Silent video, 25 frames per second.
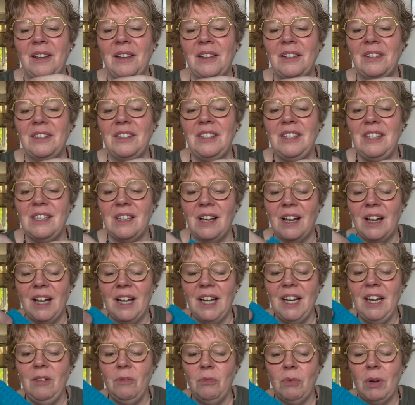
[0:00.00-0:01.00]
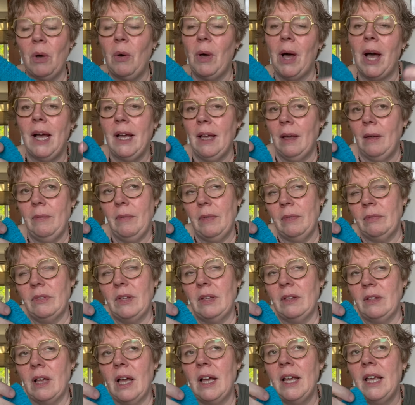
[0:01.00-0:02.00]
design, well,
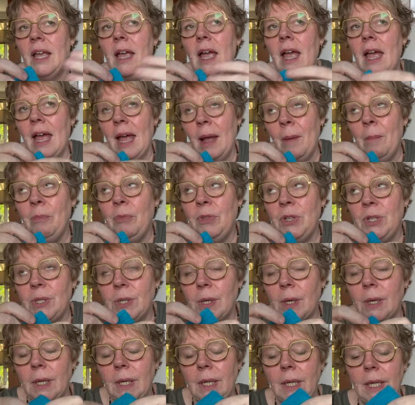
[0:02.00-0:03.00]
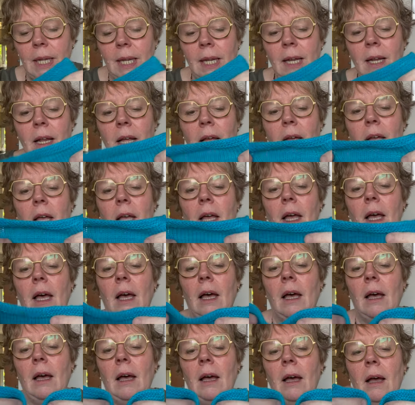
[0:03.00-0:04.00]
that I am designing.
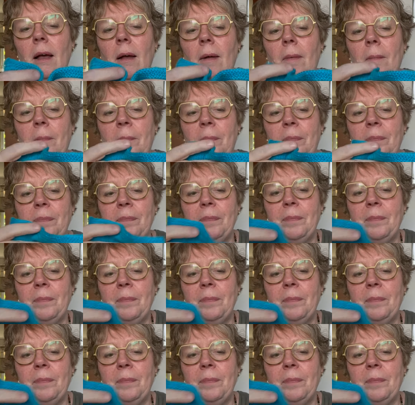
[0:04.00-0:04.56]
I